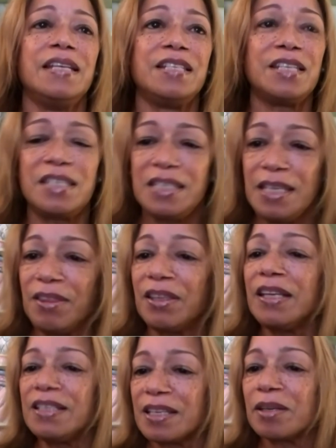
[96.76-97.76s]
to see
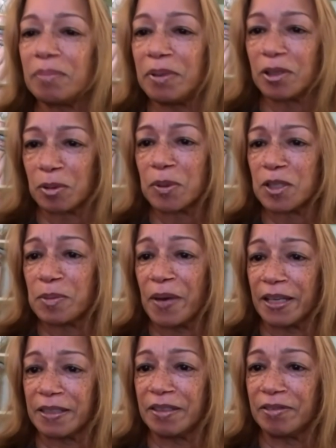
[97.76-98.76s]
things in a bigger
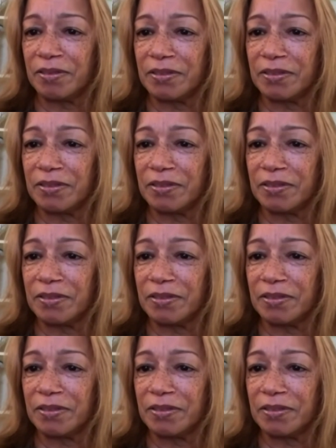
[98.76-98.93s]
perspective,